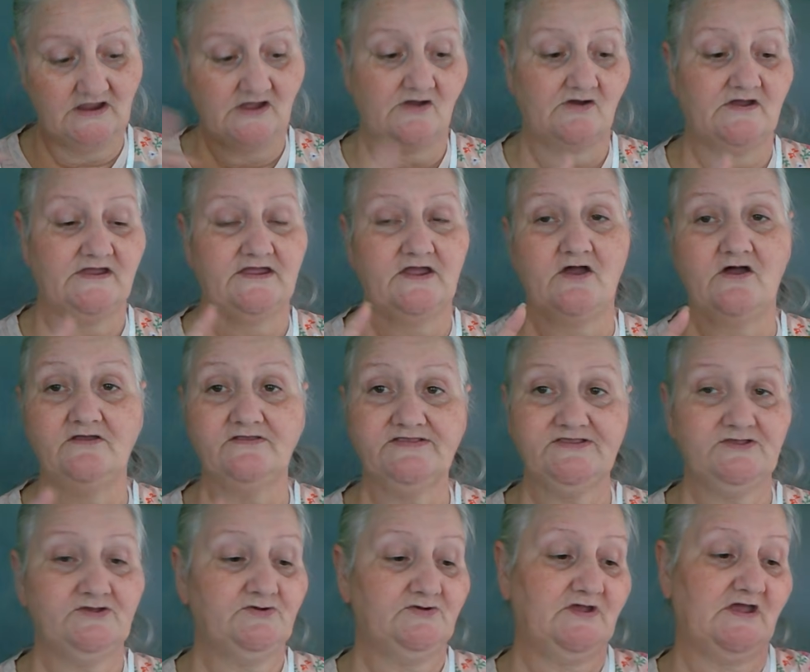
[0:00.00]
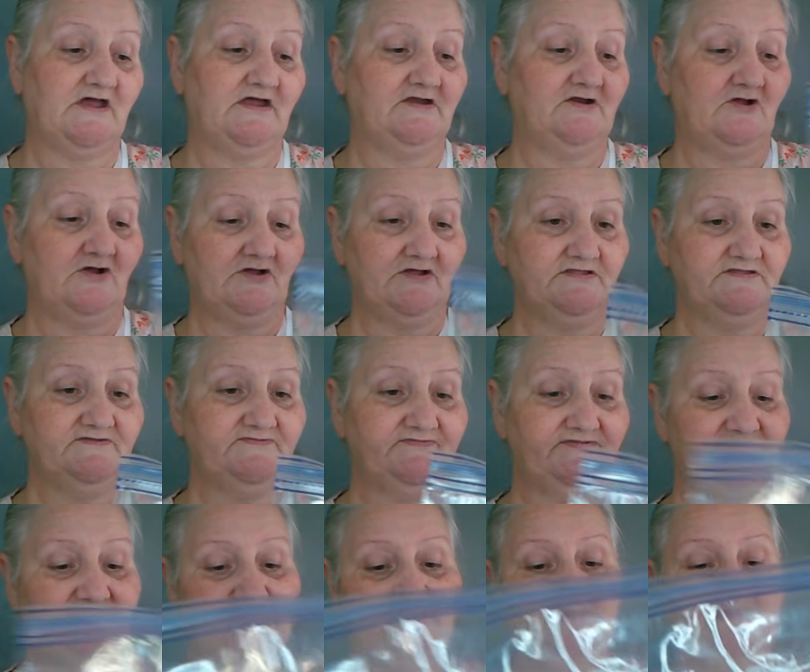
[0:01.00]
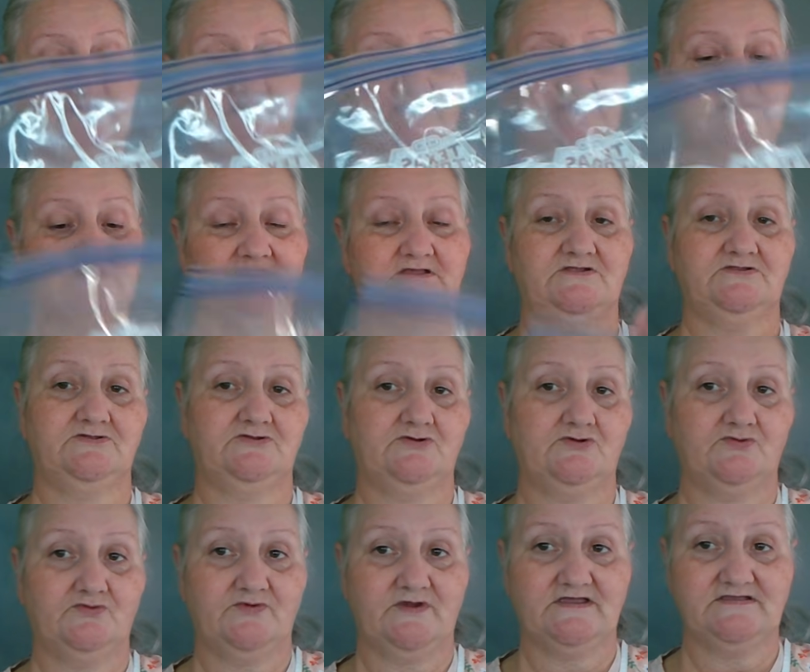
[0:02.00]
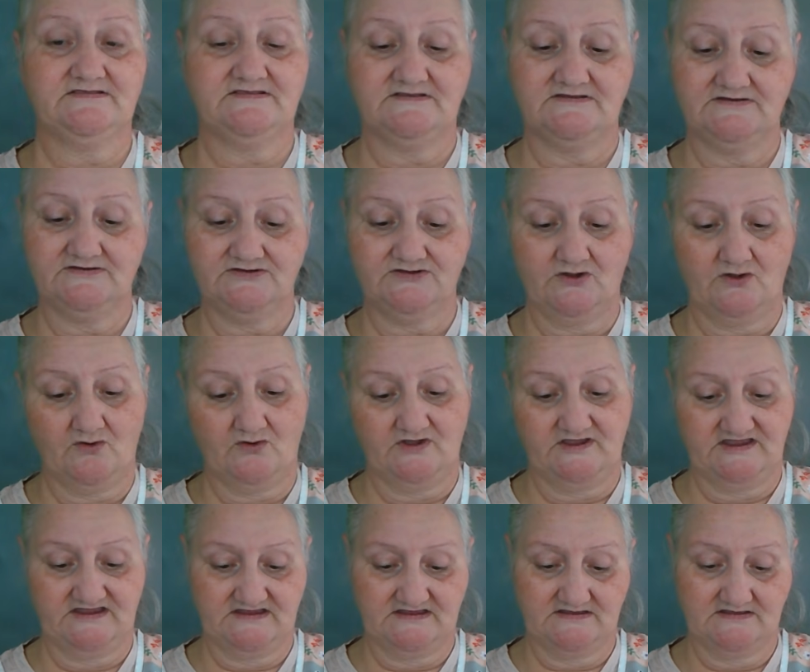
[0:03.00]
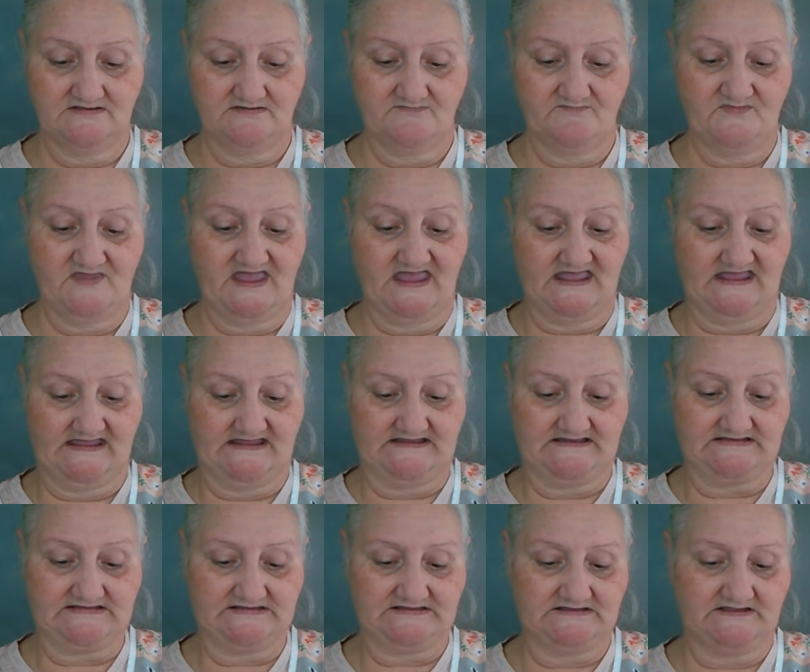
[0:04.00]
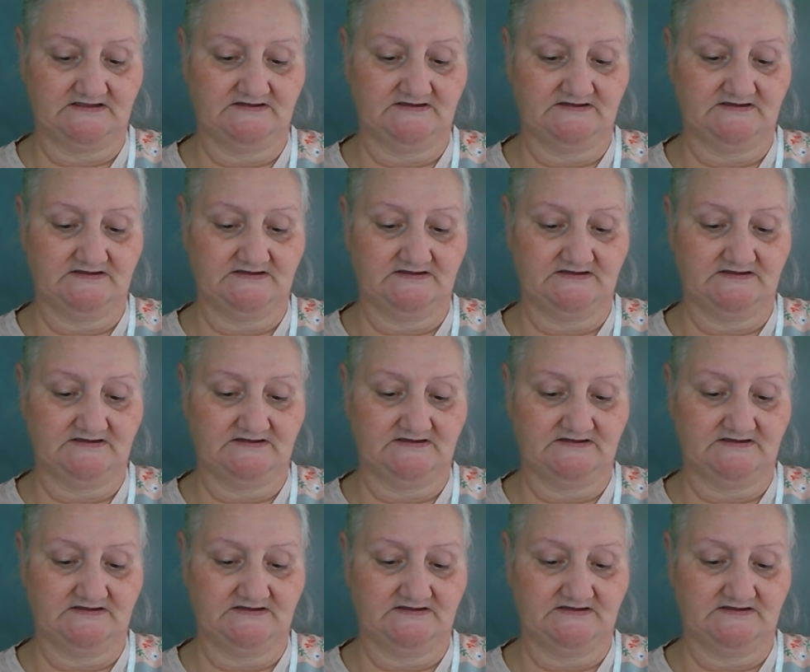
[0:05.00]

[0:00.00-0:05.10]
I also got all of these little resin toy bags